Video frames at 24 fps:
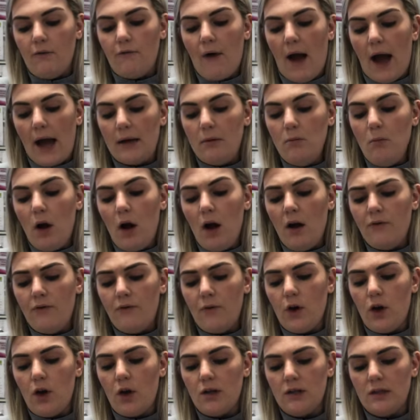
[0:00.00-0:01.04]
Find Mar
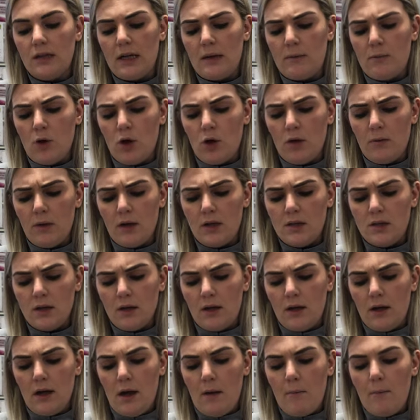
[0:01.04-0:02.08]
first, he murmured.
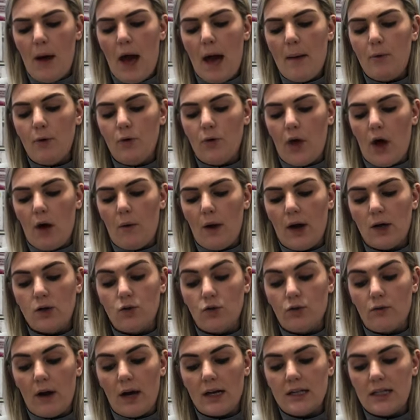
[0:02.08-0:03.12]
Pebble, though, had
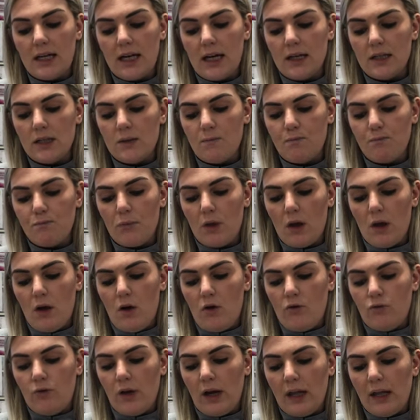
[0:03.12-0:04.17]
other ideas.
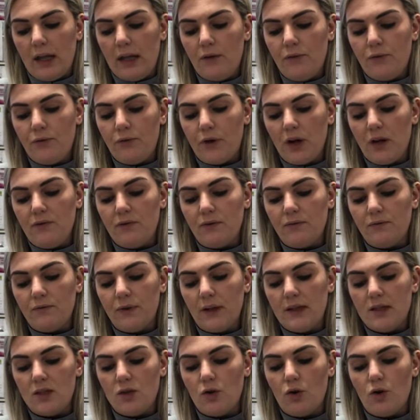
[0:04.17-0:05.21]
Wriggling free from
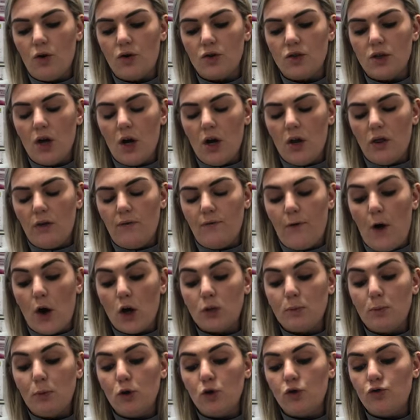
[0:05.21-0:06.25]
Flint's hood, the
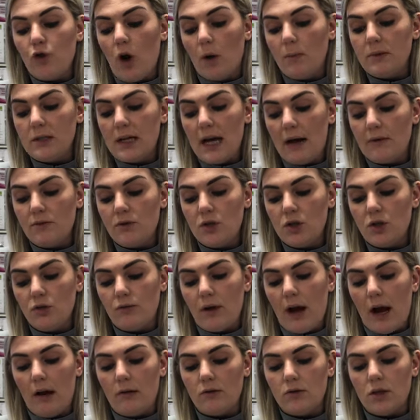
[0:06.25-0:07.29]
fox put dropped down to the
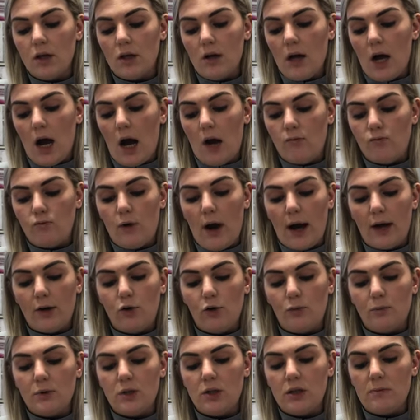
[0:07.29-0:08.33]
ground and ran
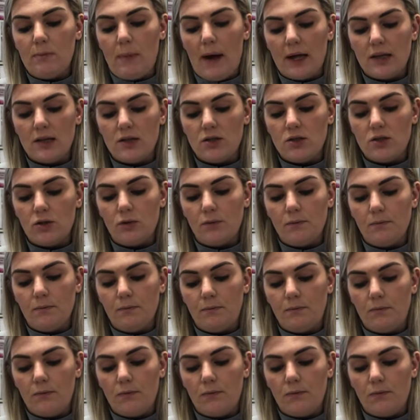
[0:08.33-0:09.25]
up to the pedestal.